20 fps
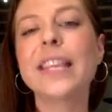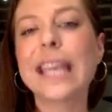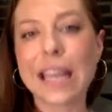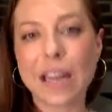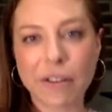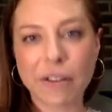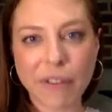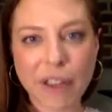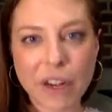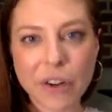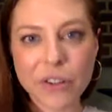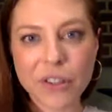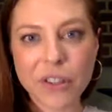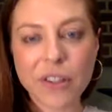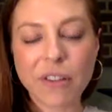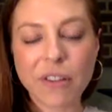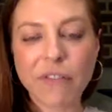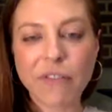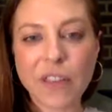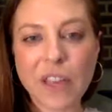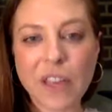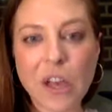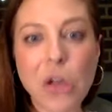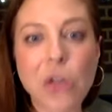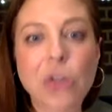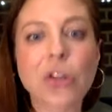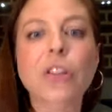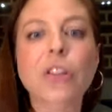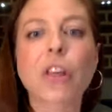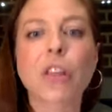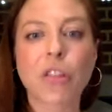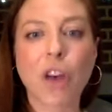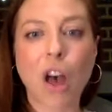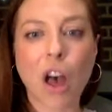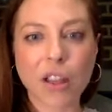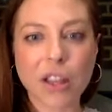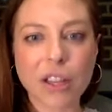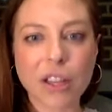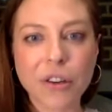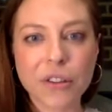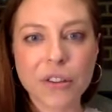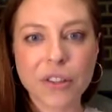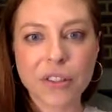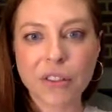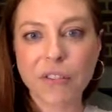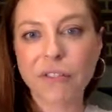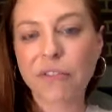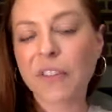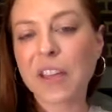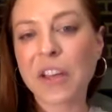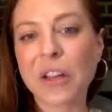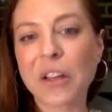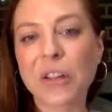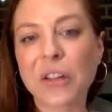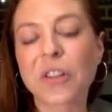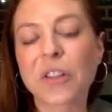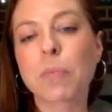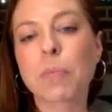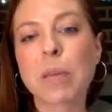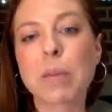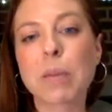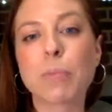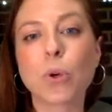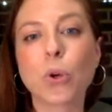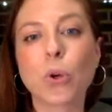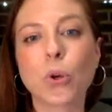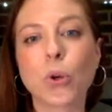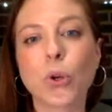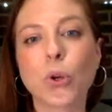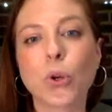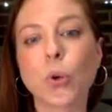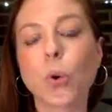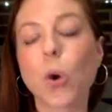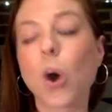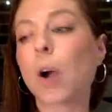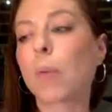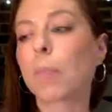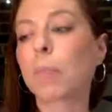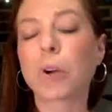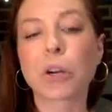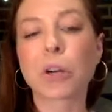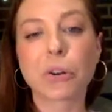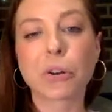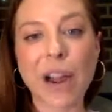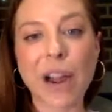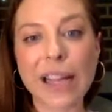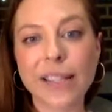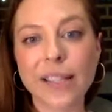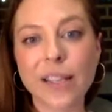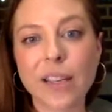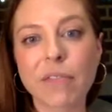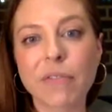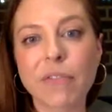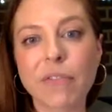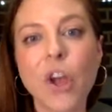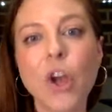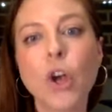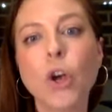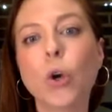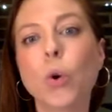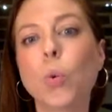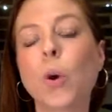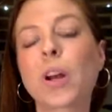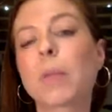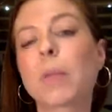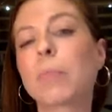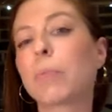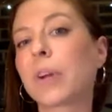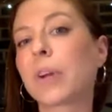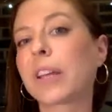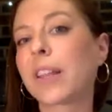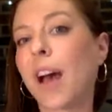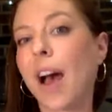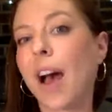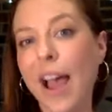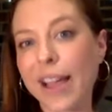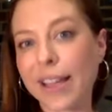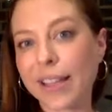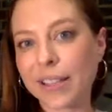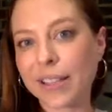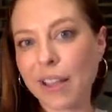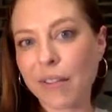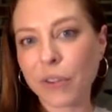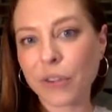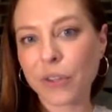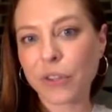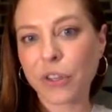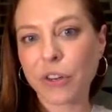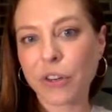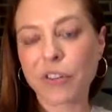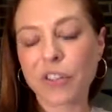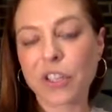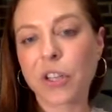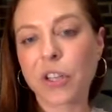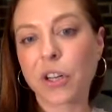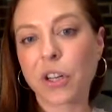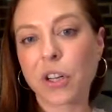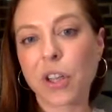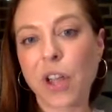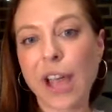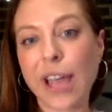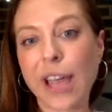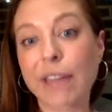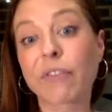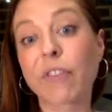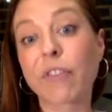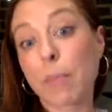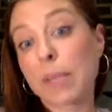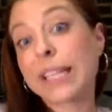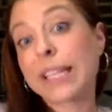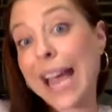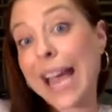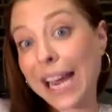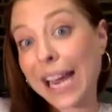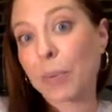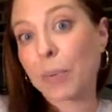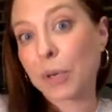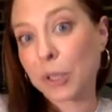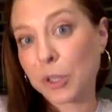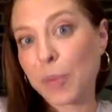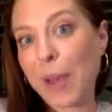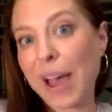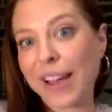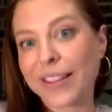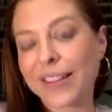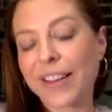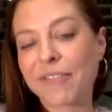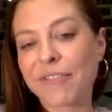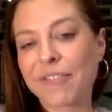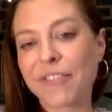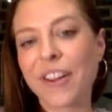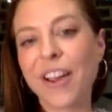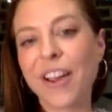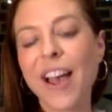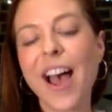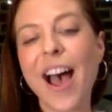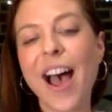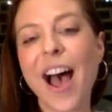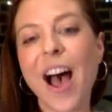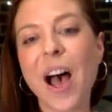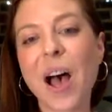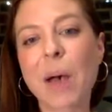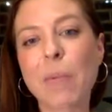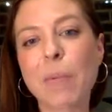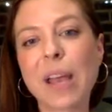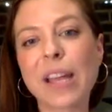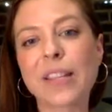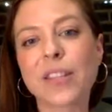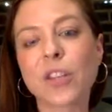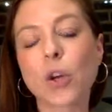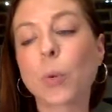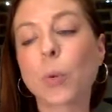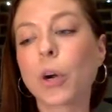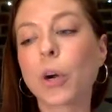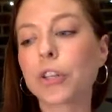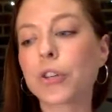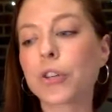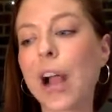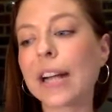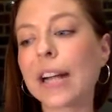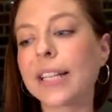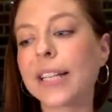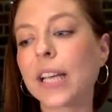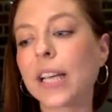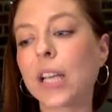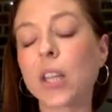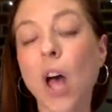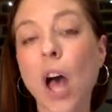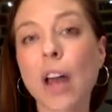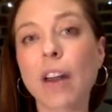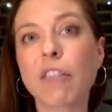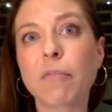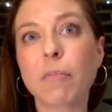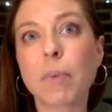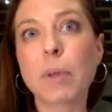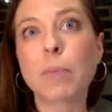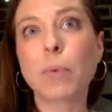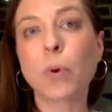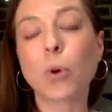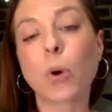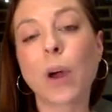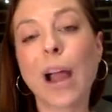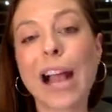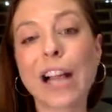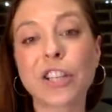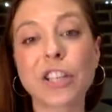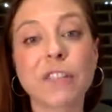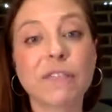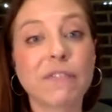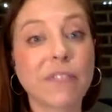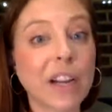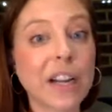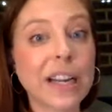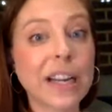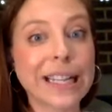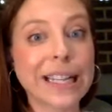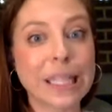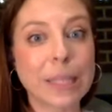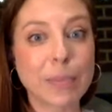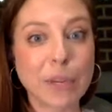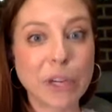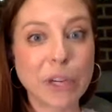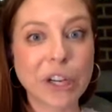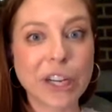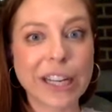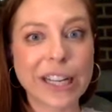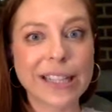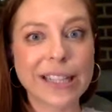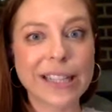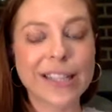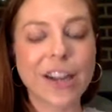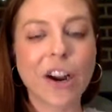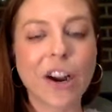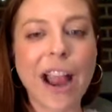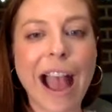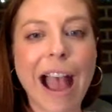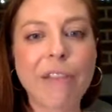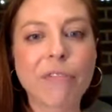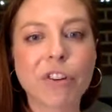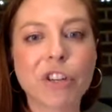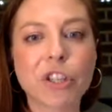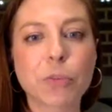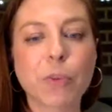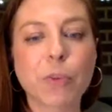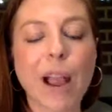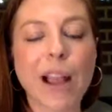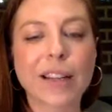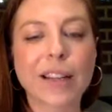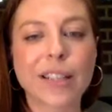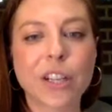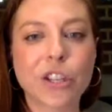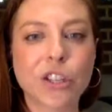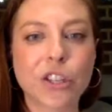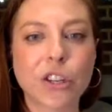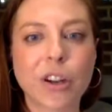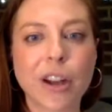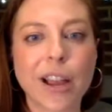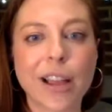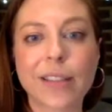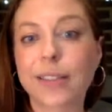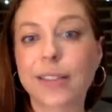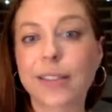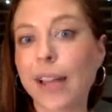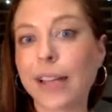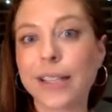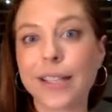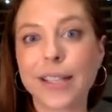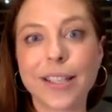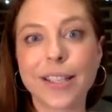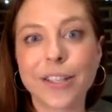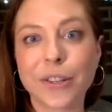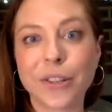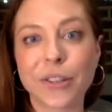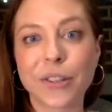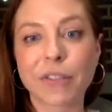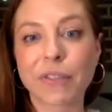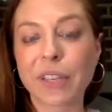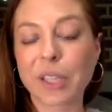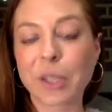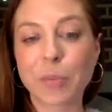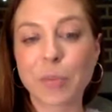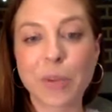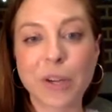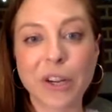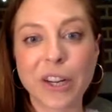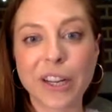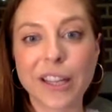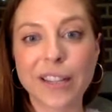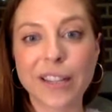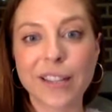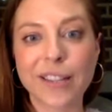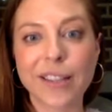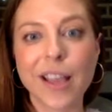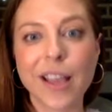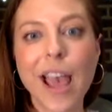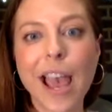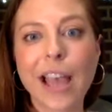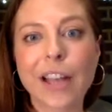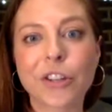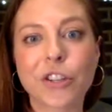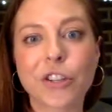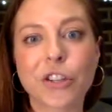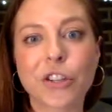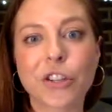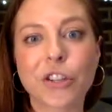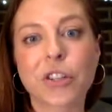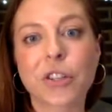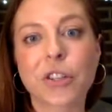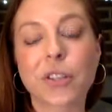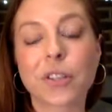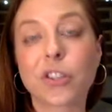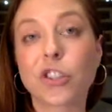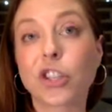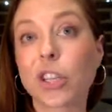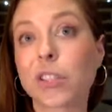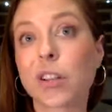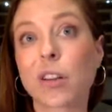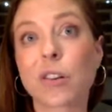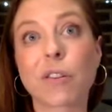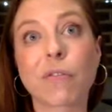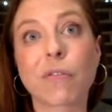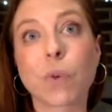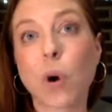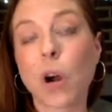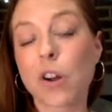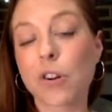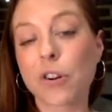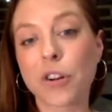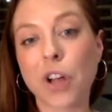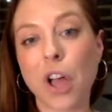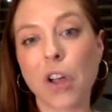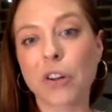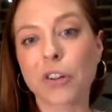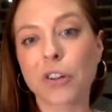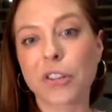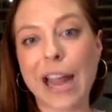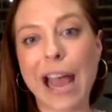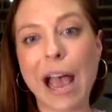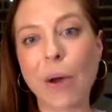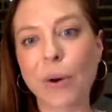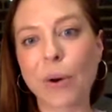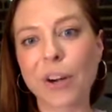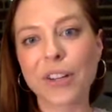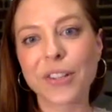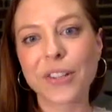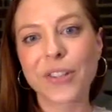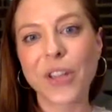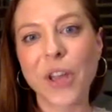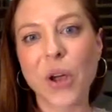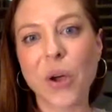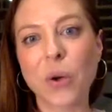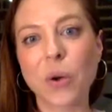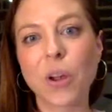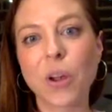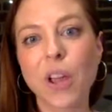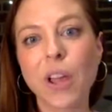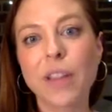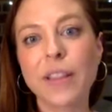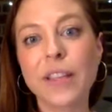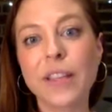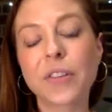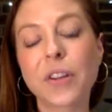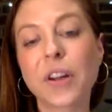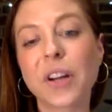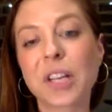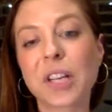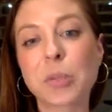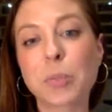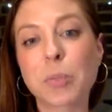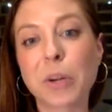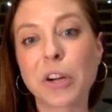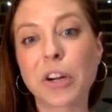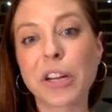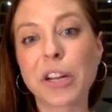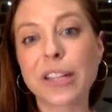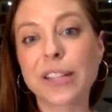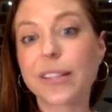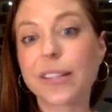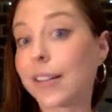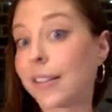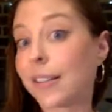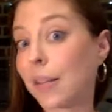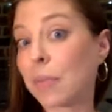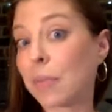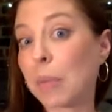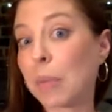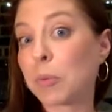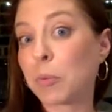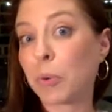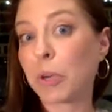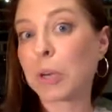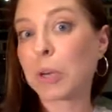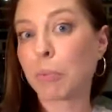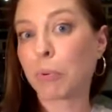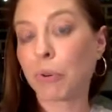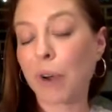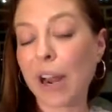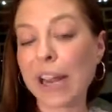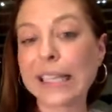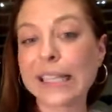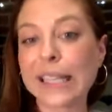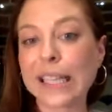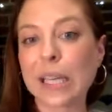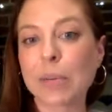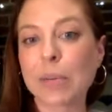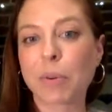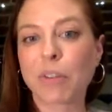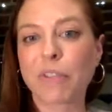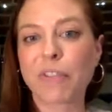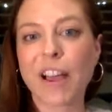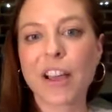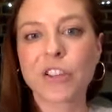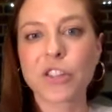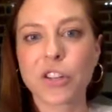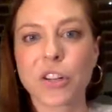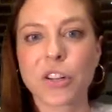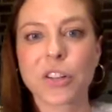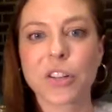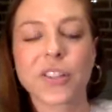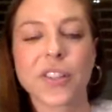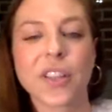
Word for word: innovators in the field, the thought leaders in the field, the people who are progressive, who want to bring the highest level service to their client from a tech perspective. Um, and so we're attracting a lot of people who are actually very experienced. Our average practitioner has nineteen years of experience and charges just under four hundred dollars an hour. So these are experienced and sometimes pretty pricey professionals.